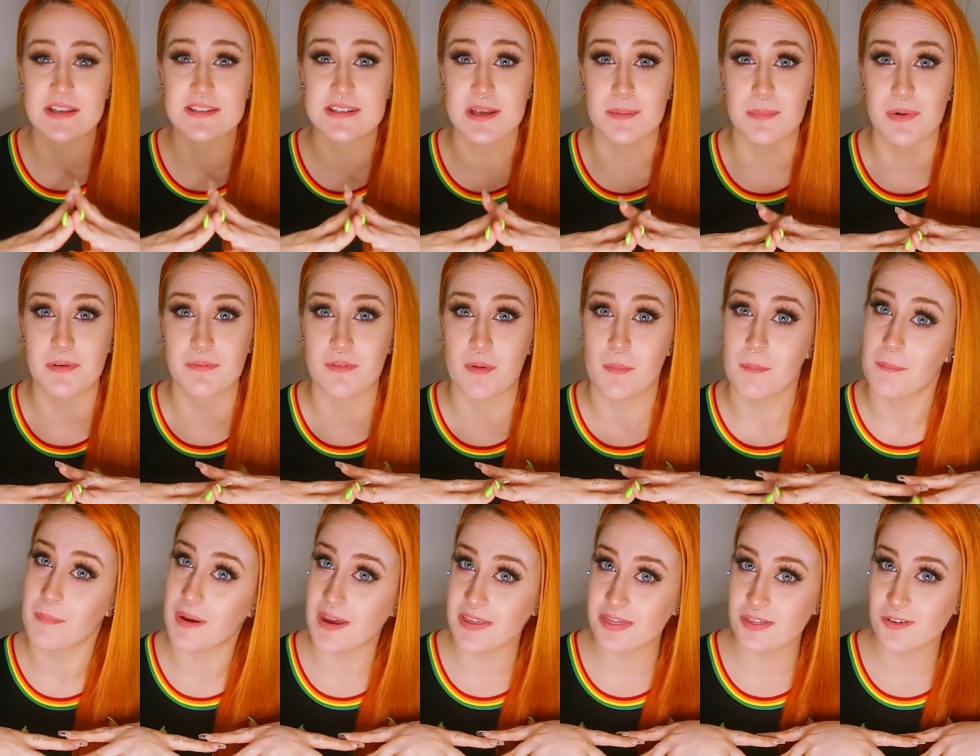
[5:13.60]
some of
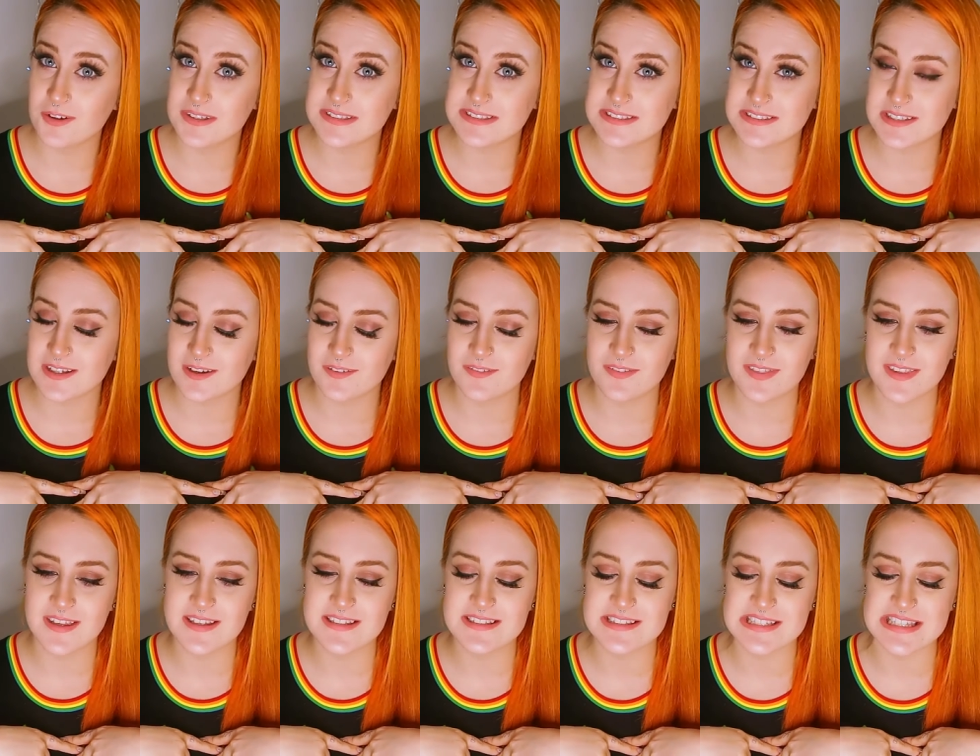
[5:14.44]
my thoughts of
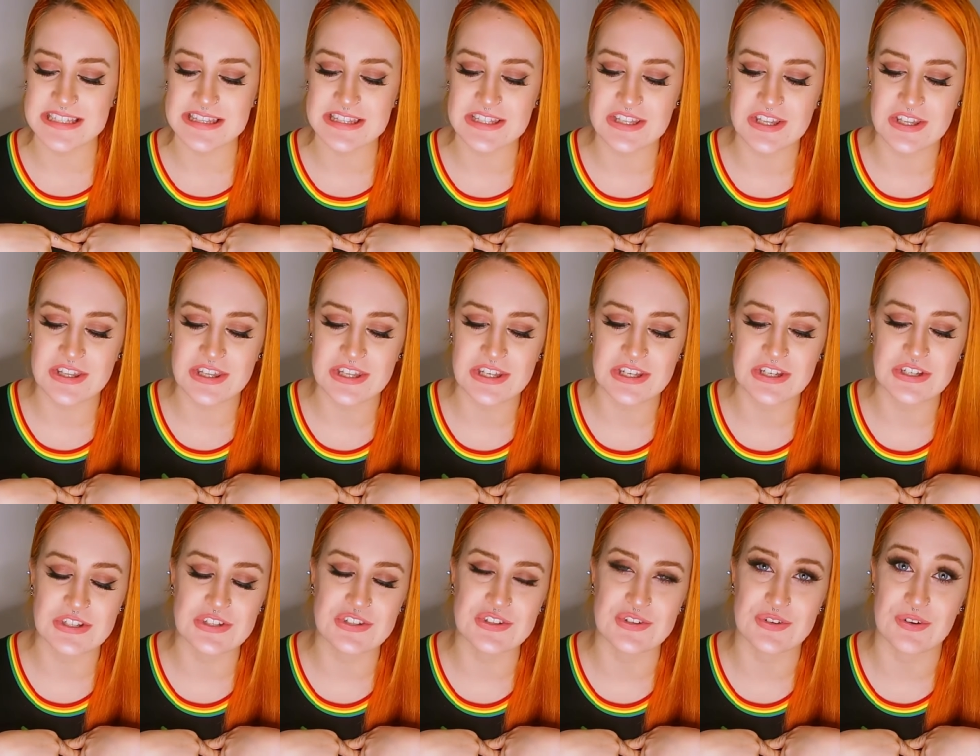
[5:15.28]
things in
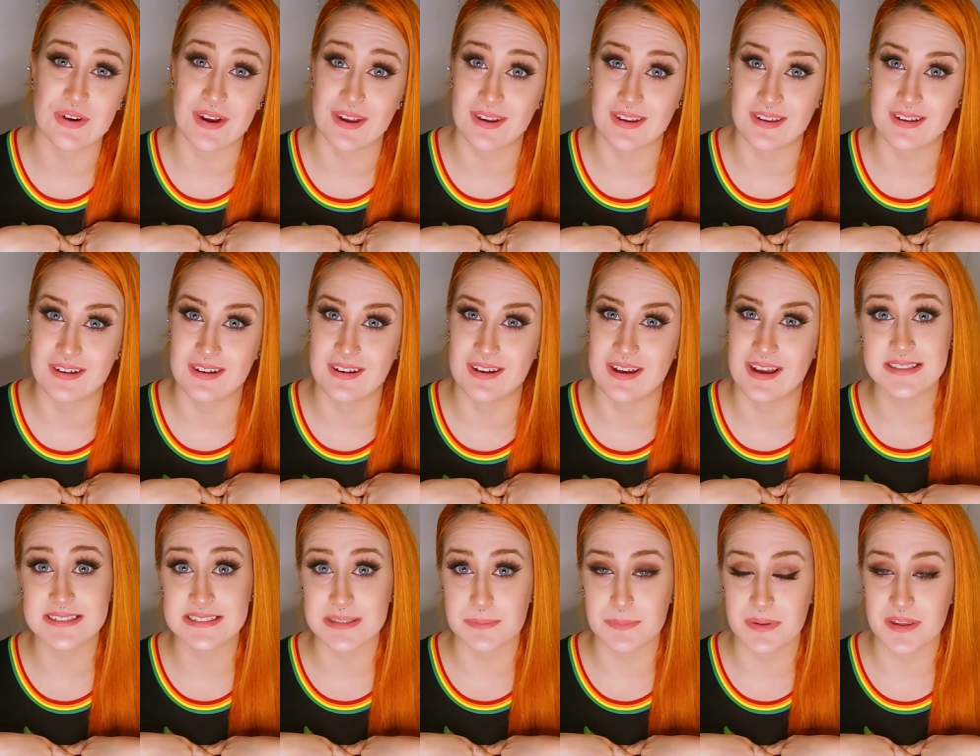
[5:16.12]
the trailer
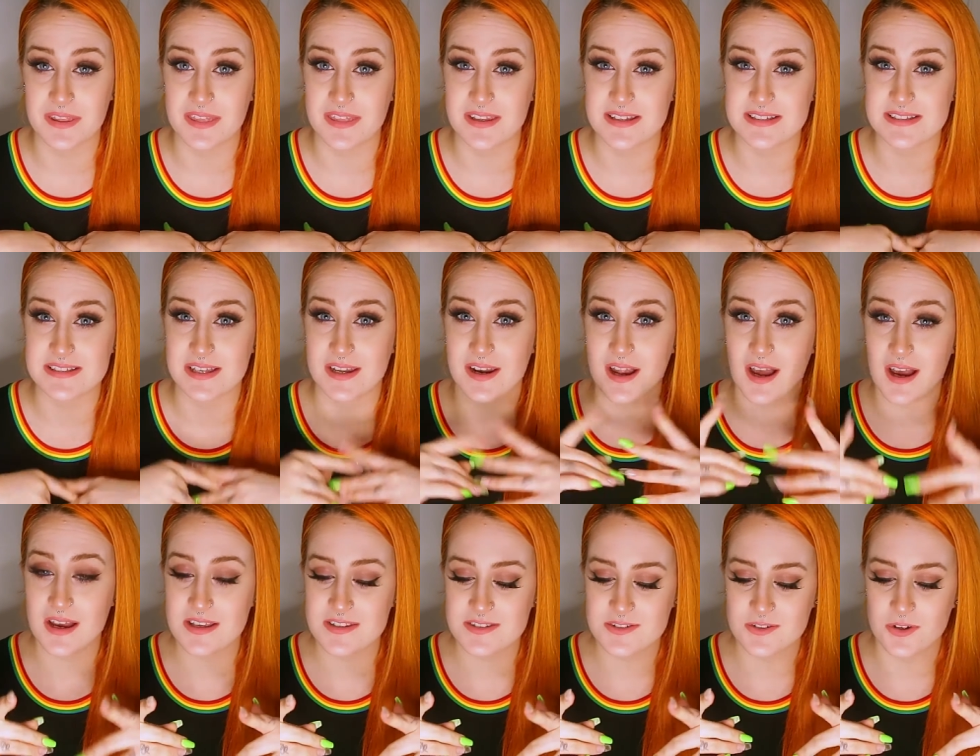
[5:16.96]
and some of the things that
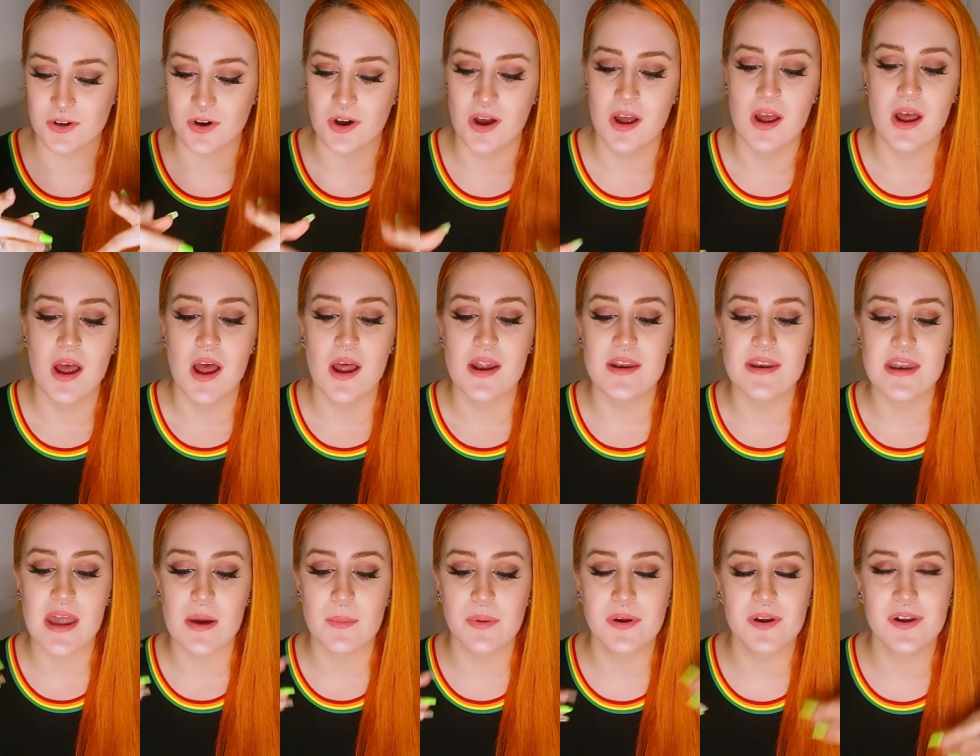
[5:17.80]
I saw.
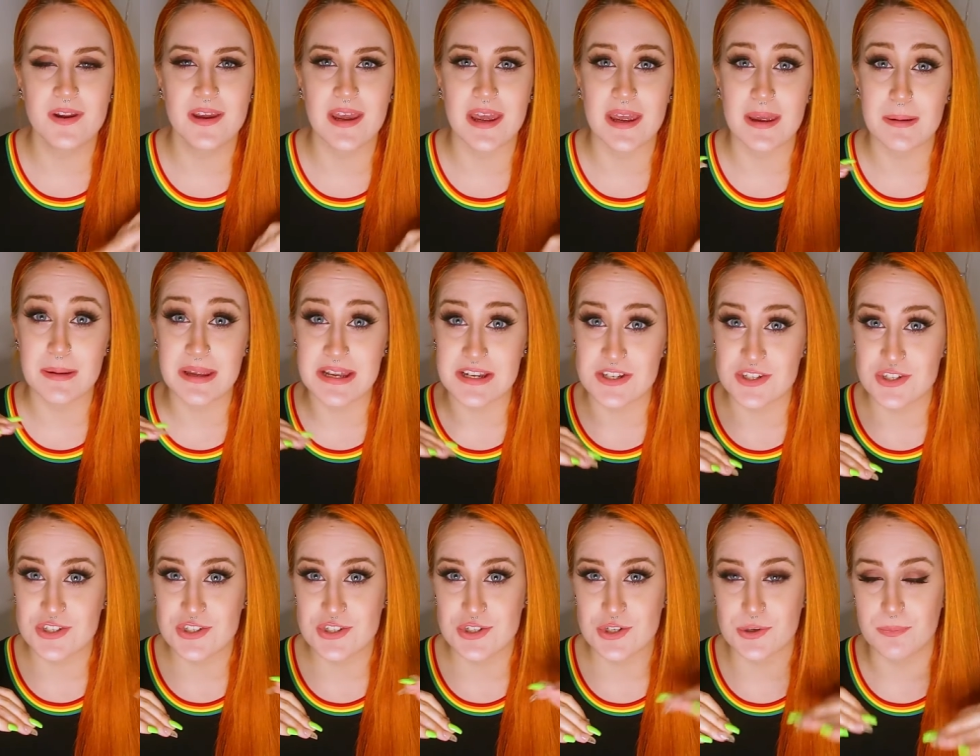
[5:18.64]
Now we're going to get
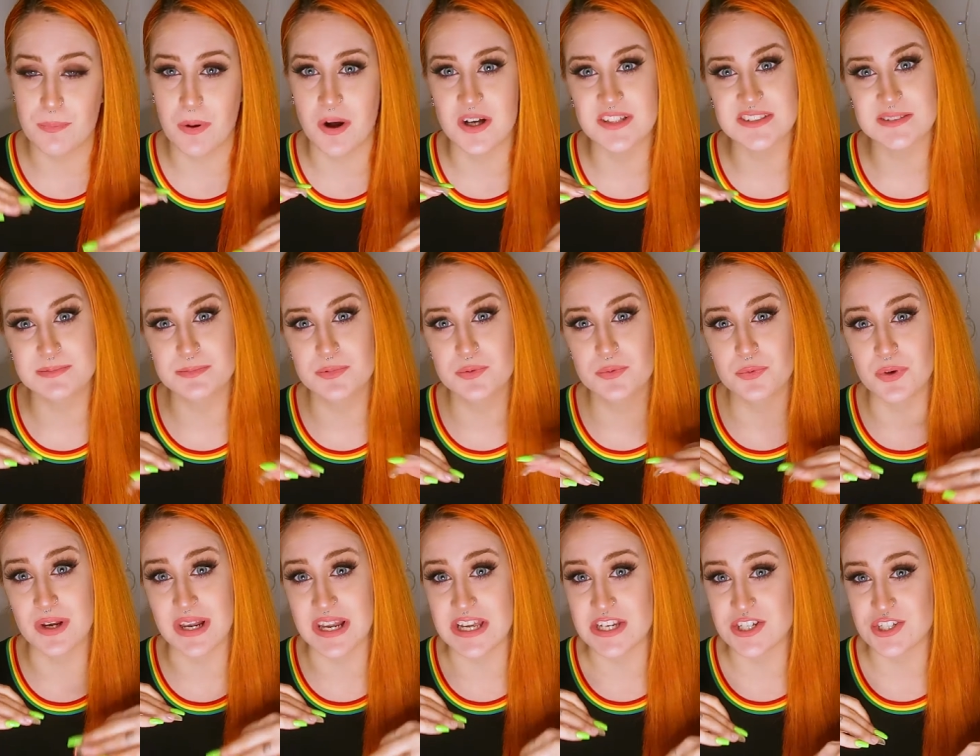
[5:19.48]
into possible
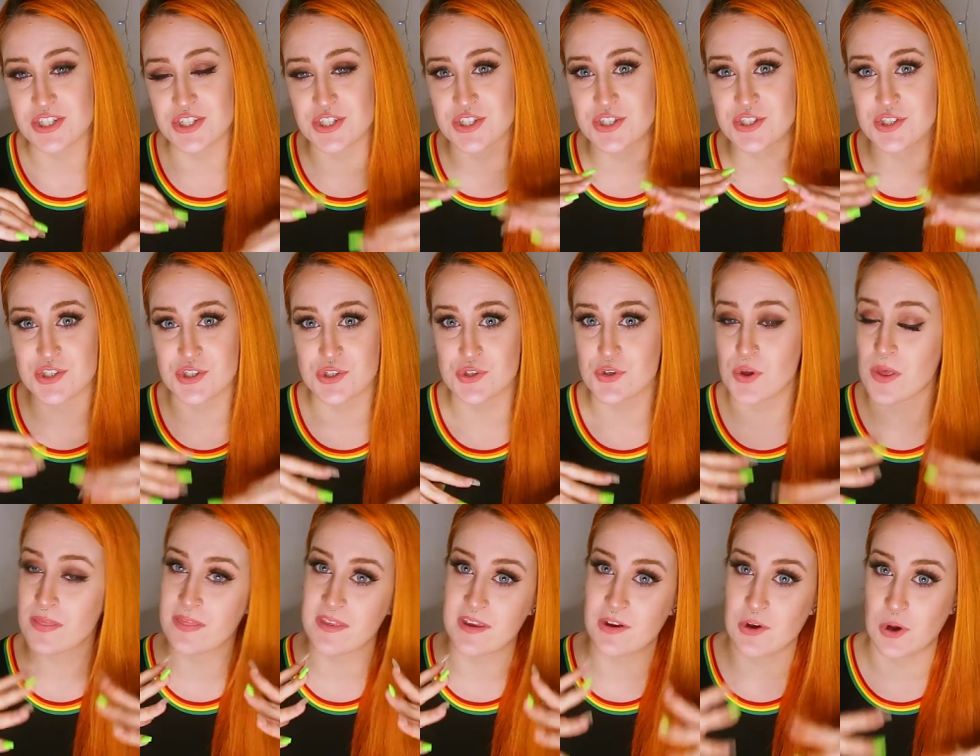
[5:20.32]
relations to
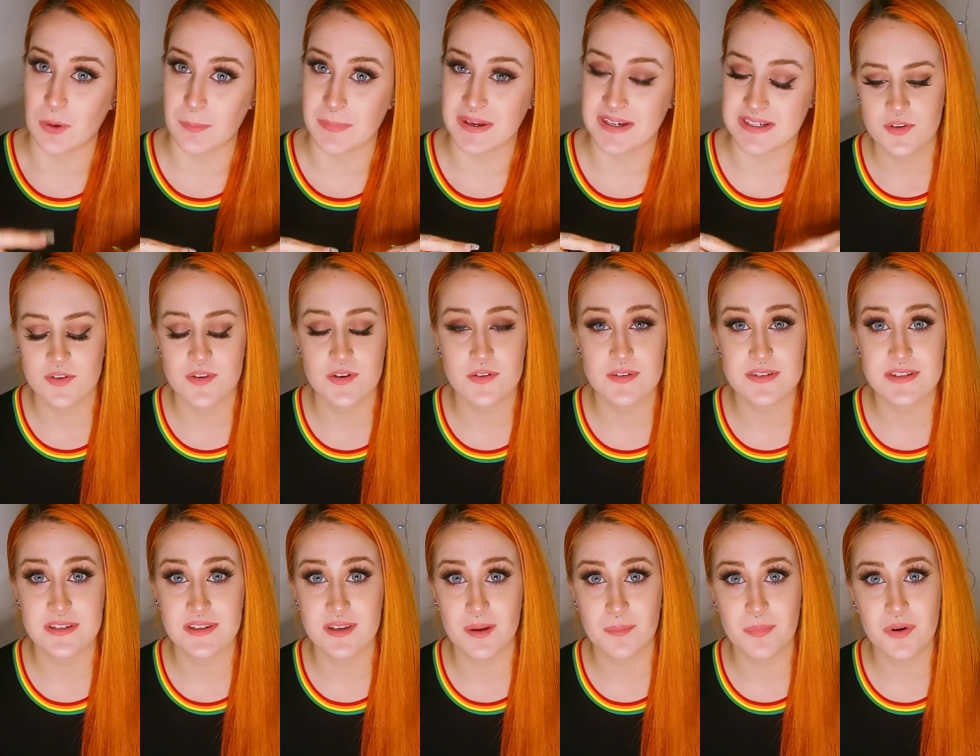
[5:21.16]
the comic. There is
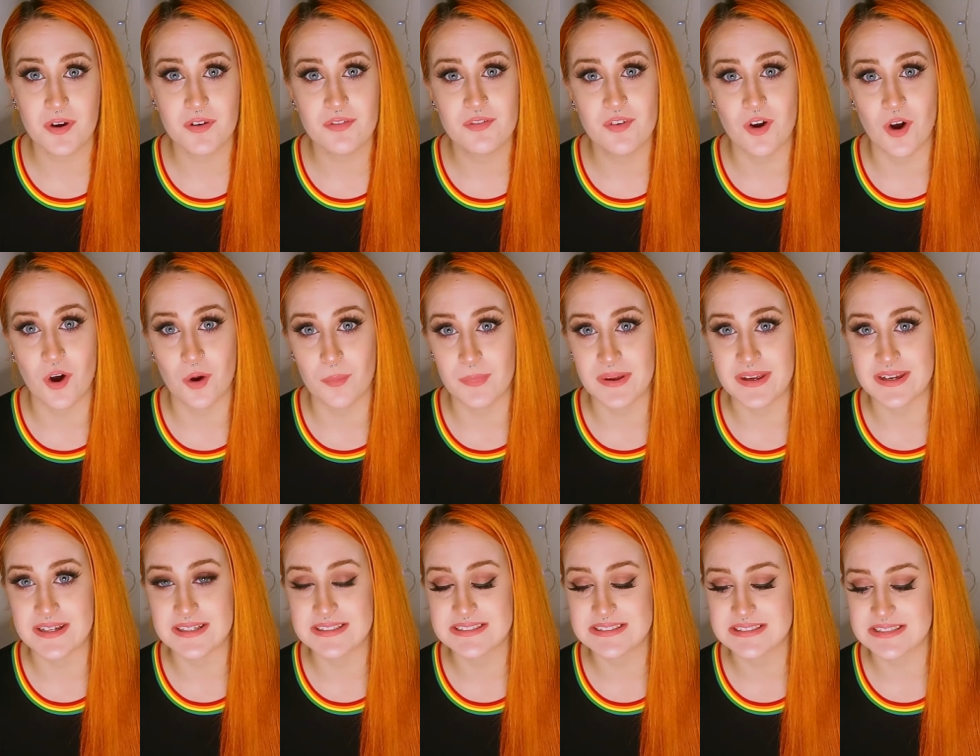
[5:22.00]
a number of
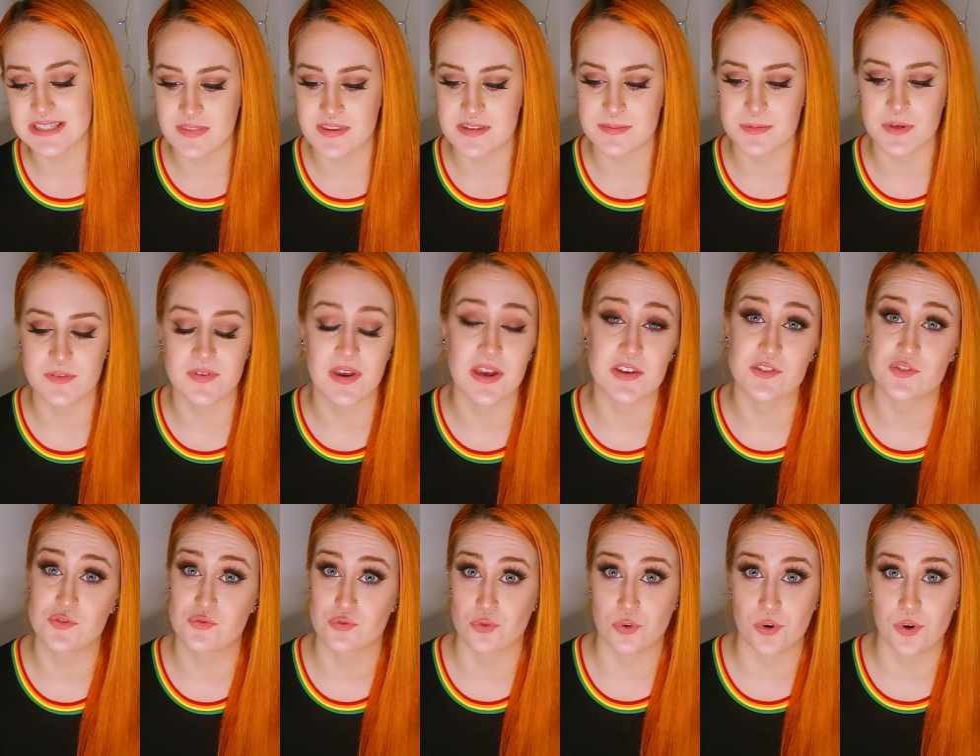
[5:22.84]
comics this movie
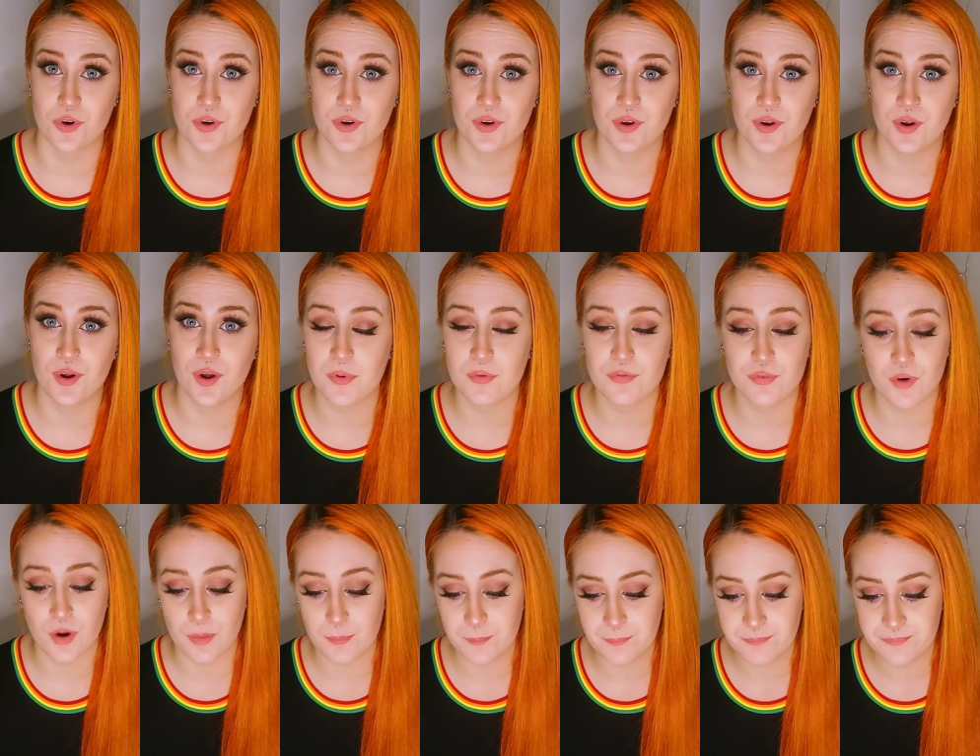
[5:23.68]
has drawn
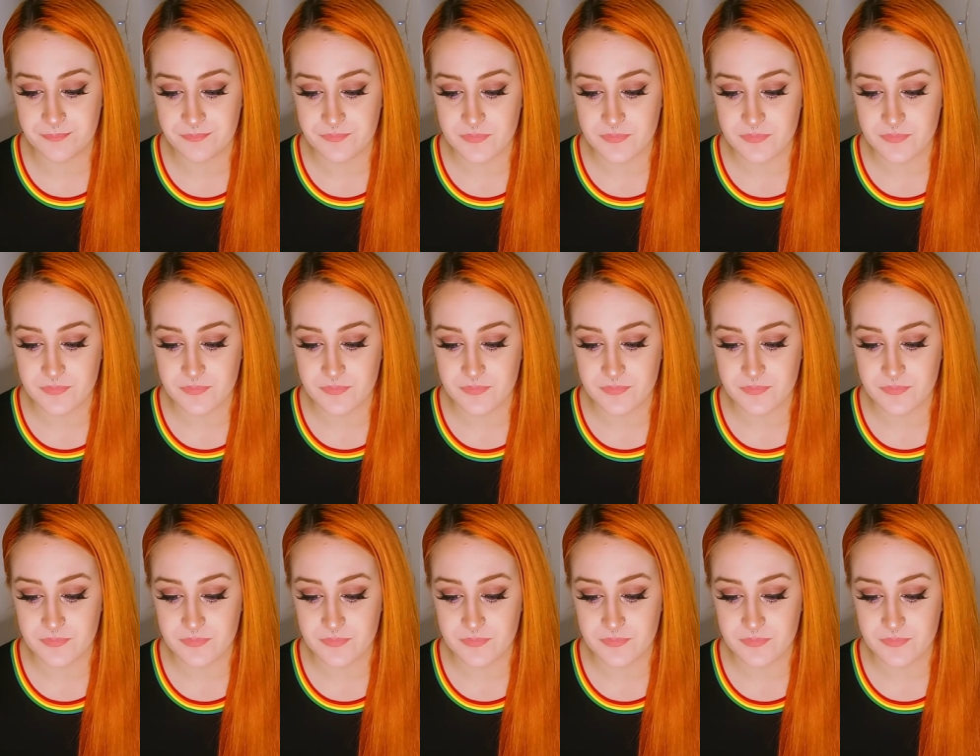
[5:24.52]
from.